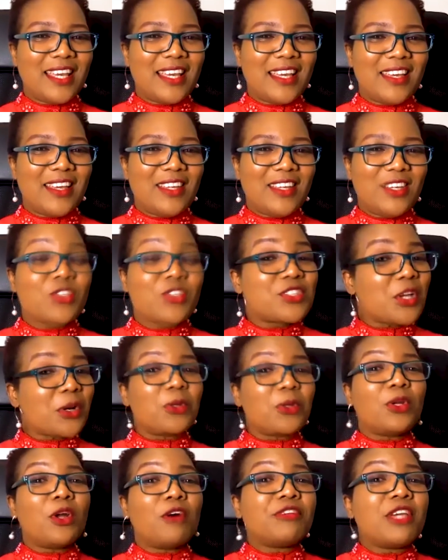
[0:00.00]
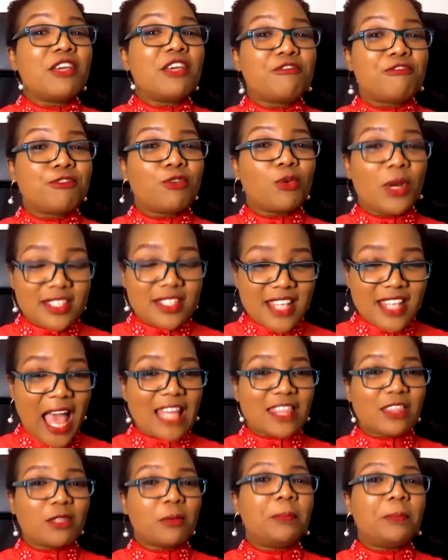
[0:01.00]
Your circle of influence
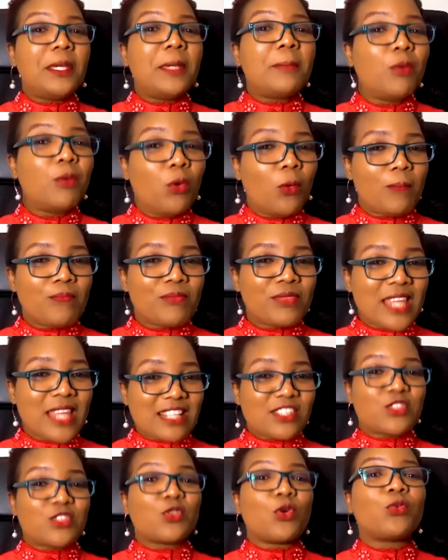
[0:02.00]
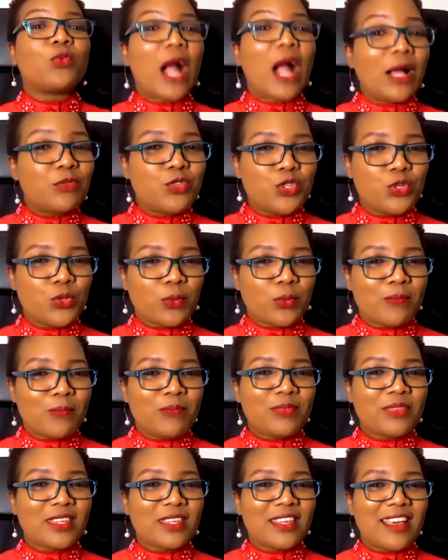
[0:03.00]
are the people that surround you,
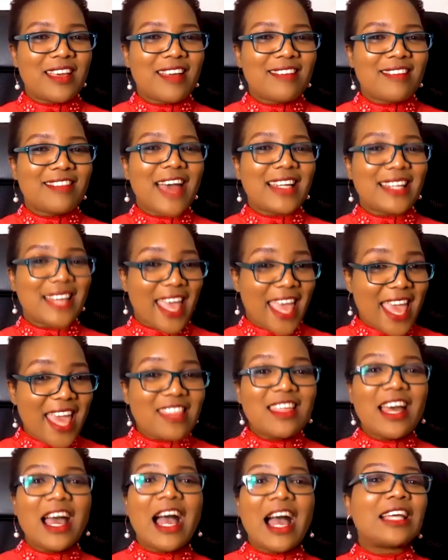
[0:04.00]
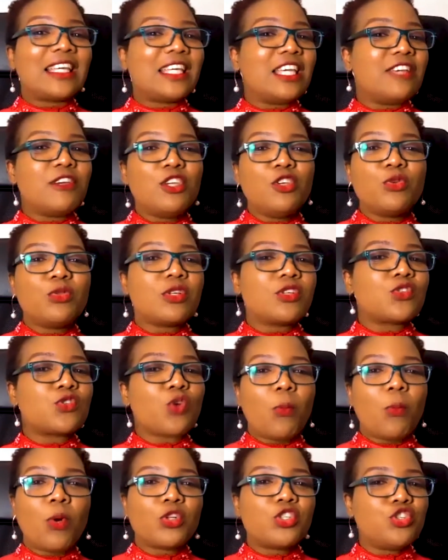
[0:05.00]
that either are giving you the
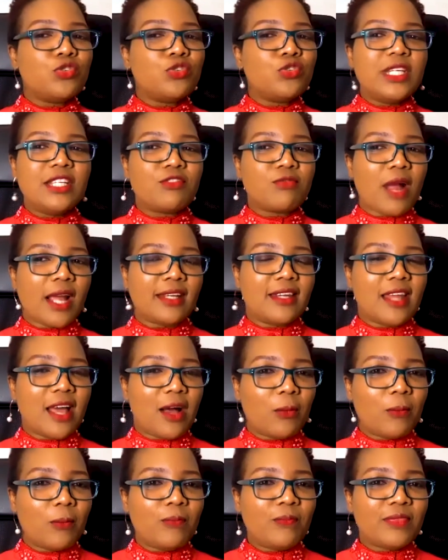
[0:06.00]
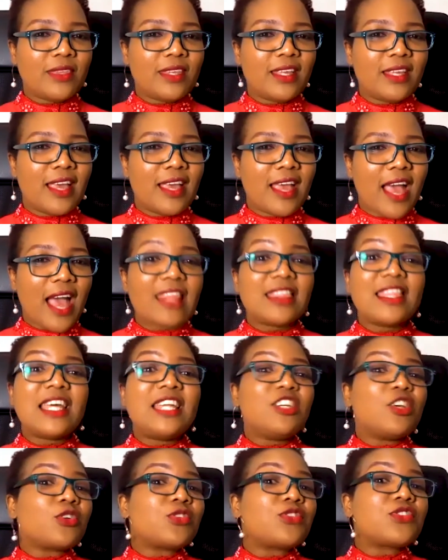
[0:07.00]
support you need right now. And then
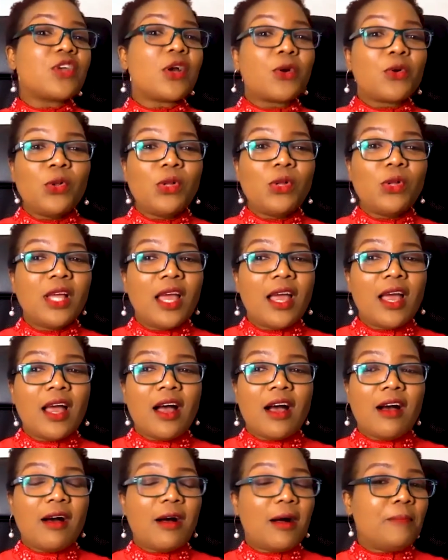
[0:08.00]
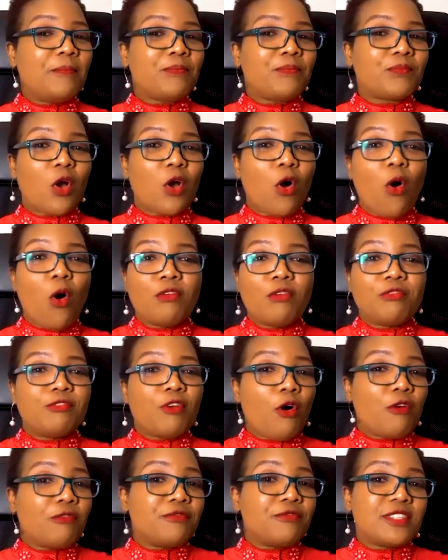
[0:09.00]
your circle
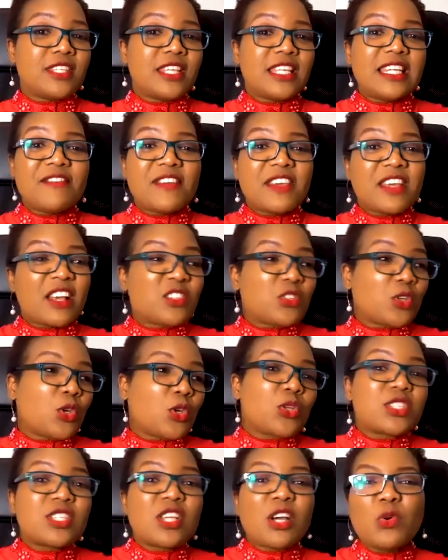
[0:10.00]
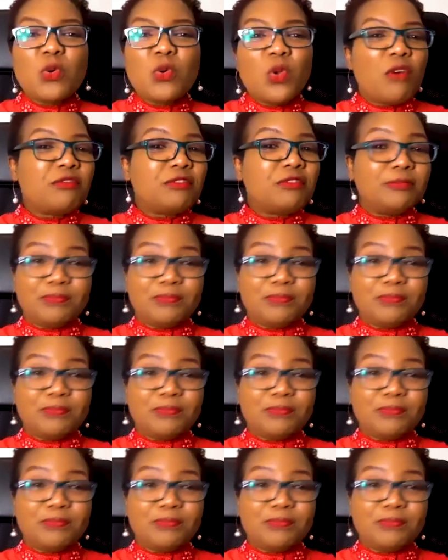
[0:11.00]
of significance, or your circle of,